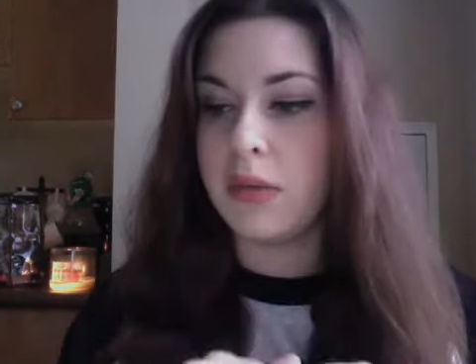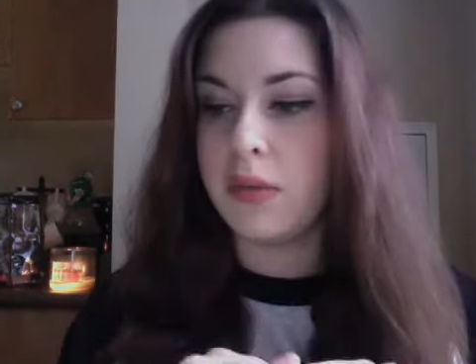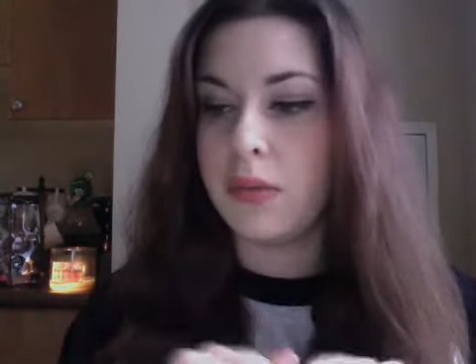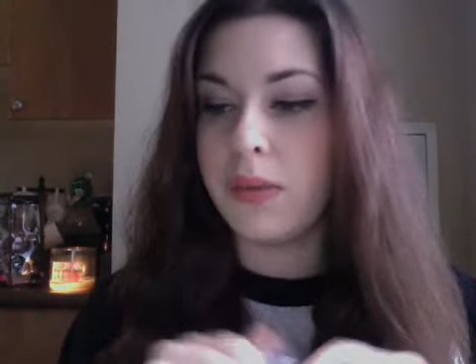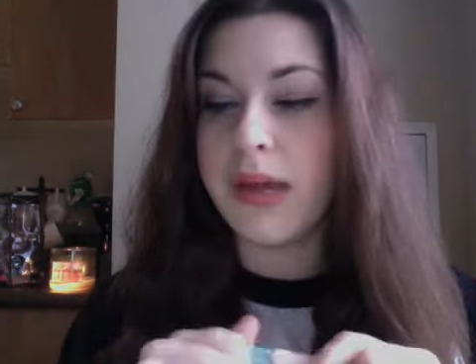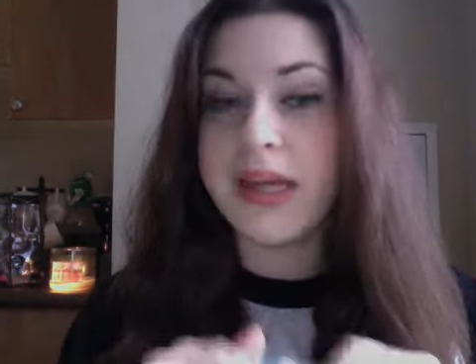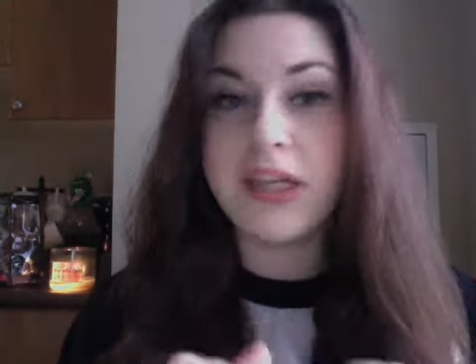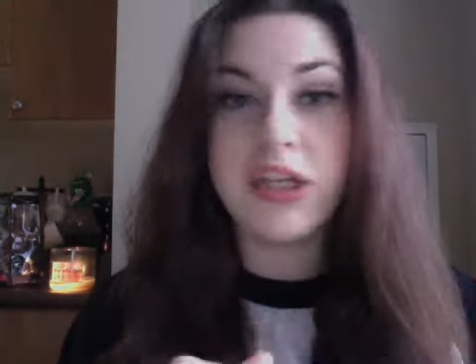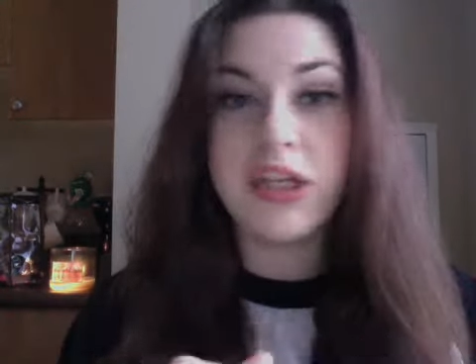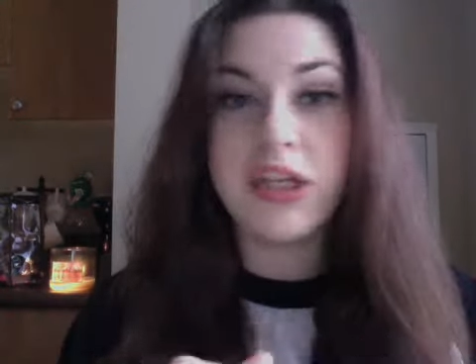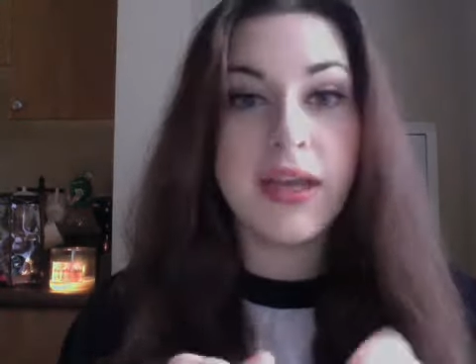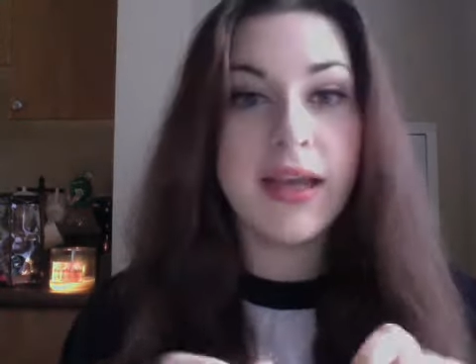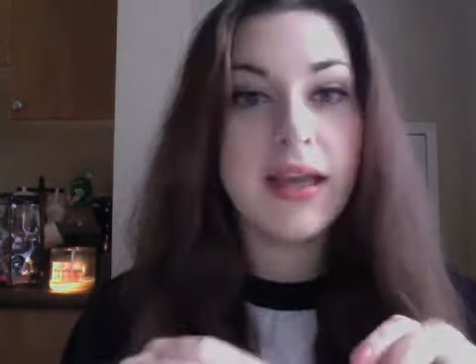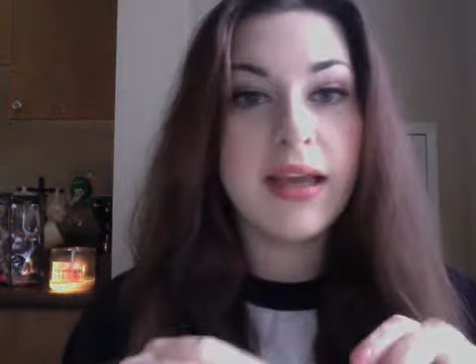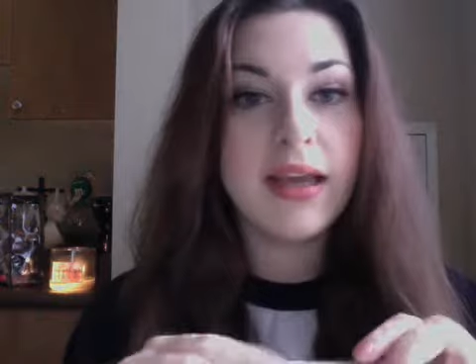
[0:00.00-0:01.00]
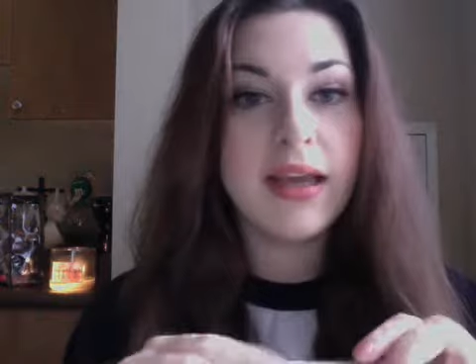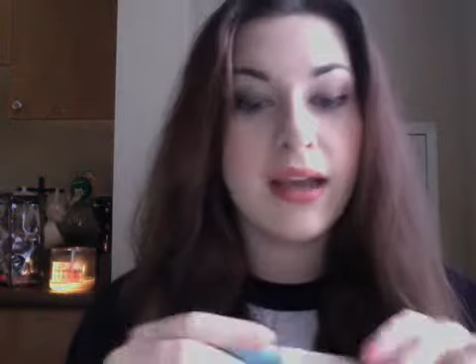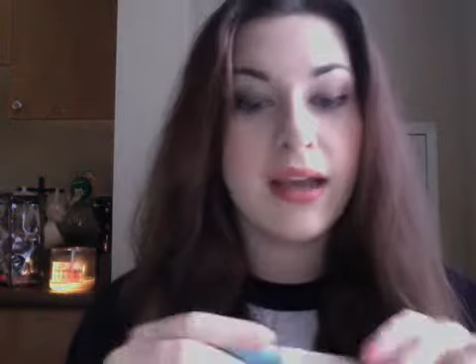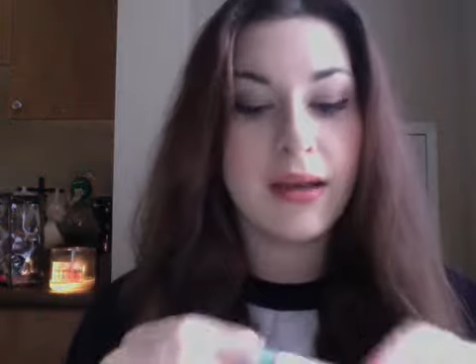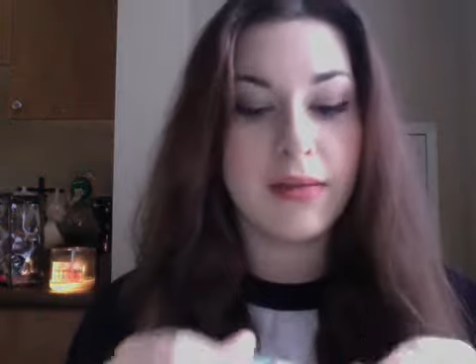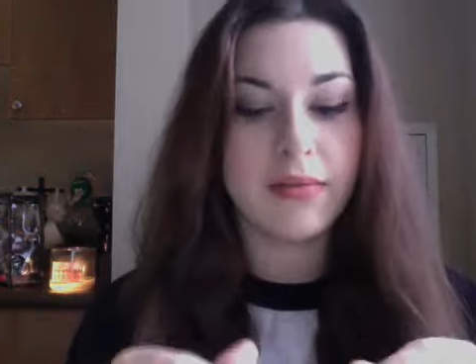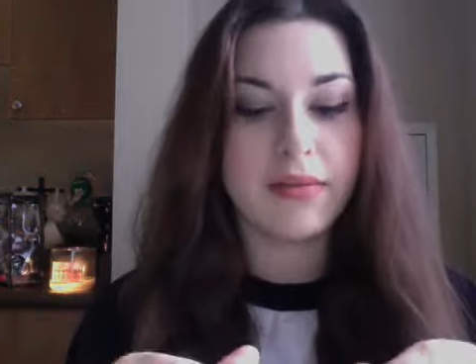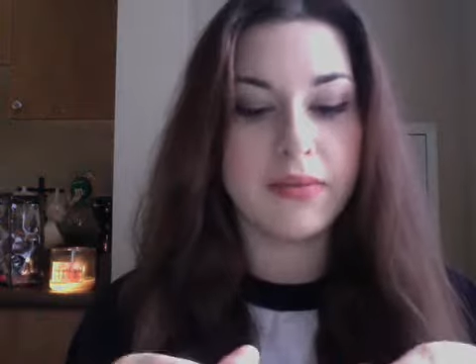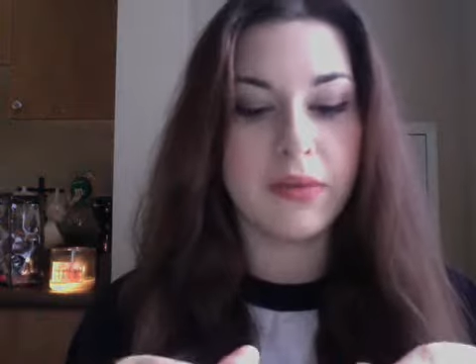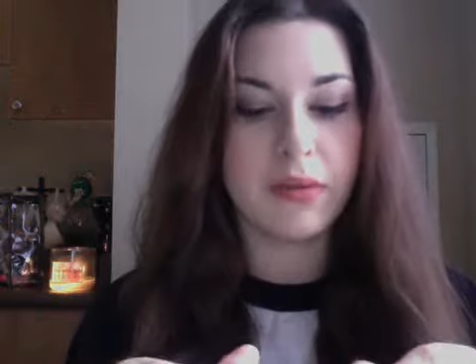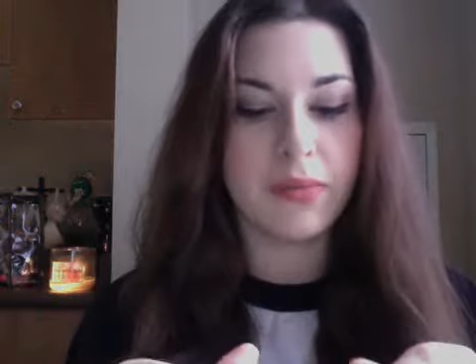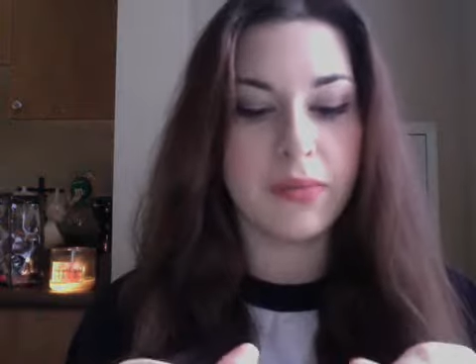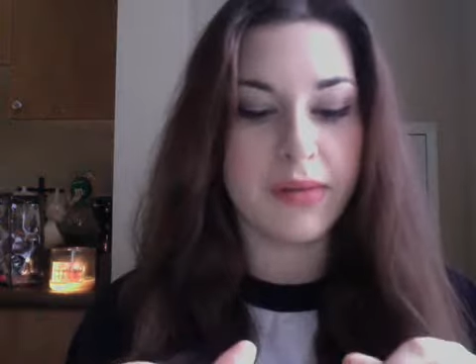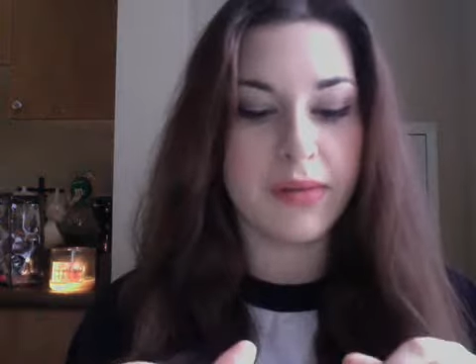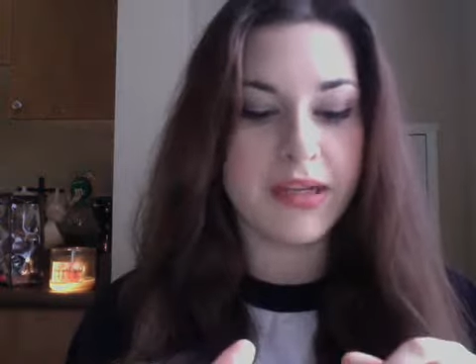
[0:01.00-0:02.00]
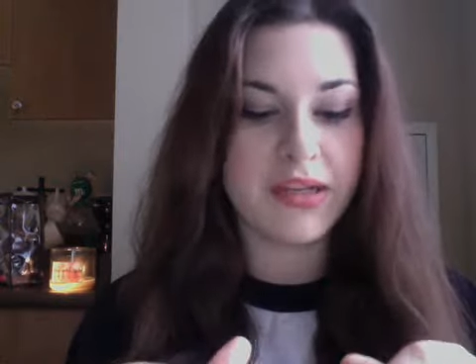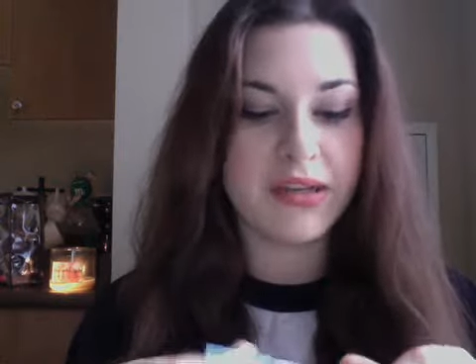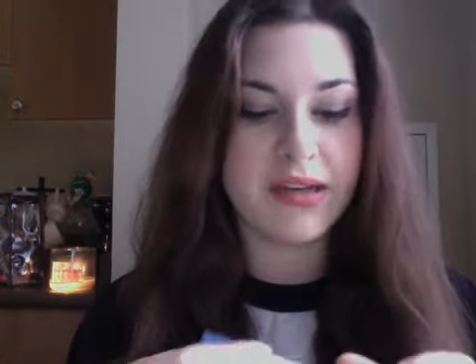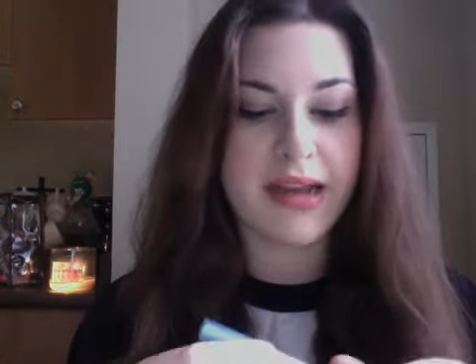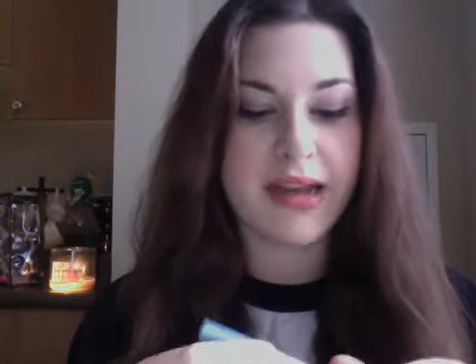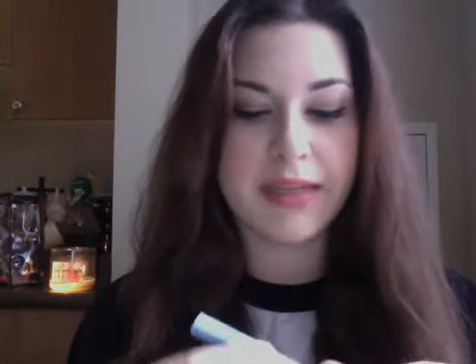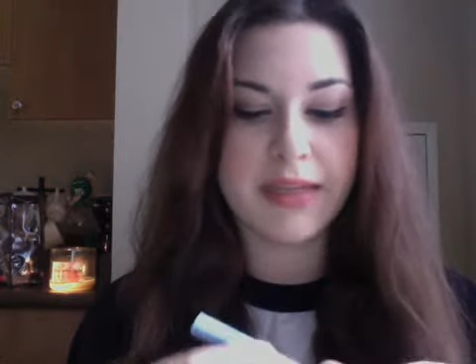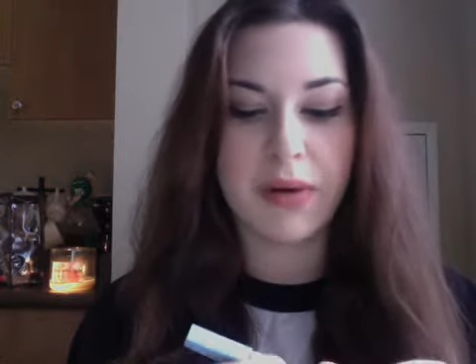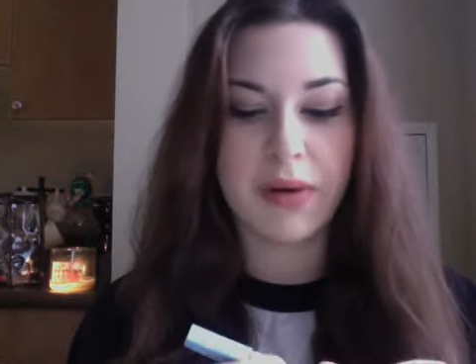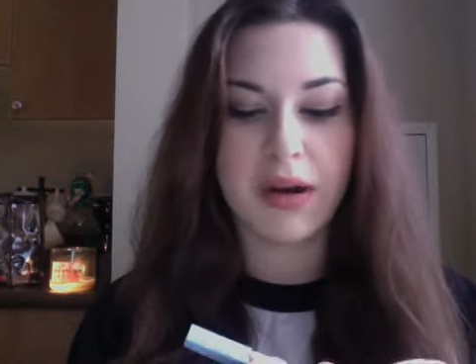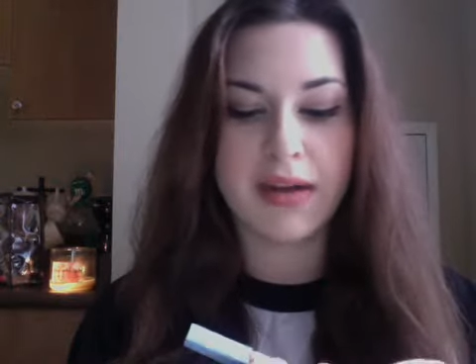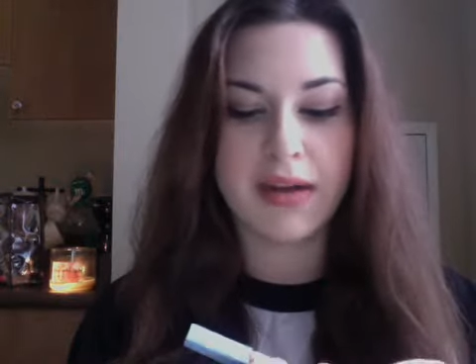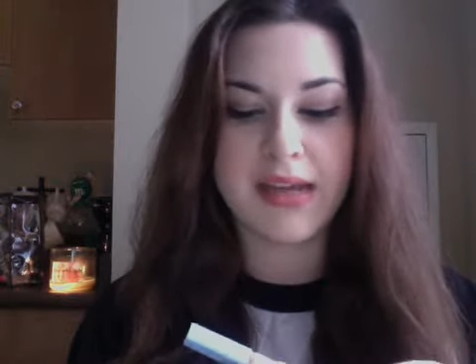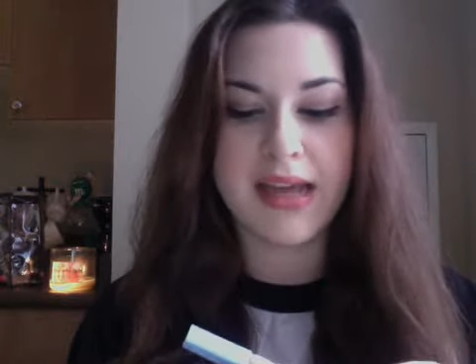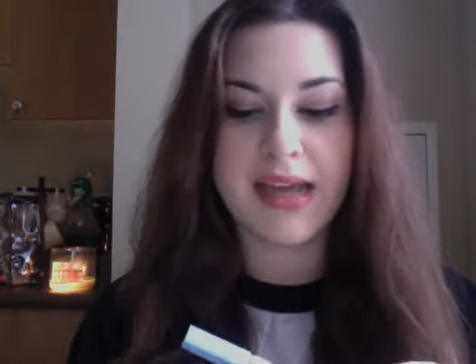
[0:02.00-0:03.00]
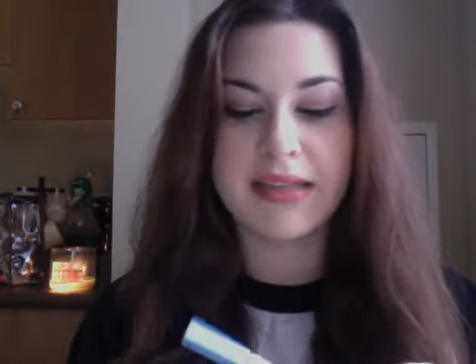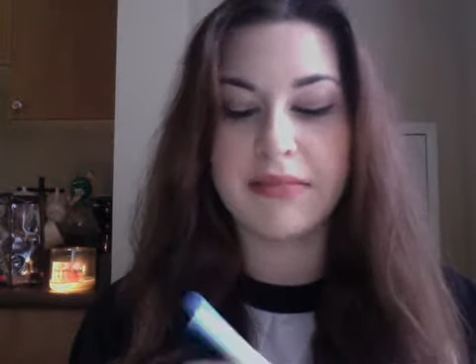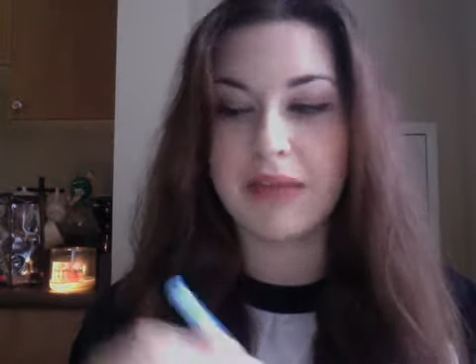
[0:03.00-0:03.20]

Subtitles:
Which will bring me to the next product, I guess.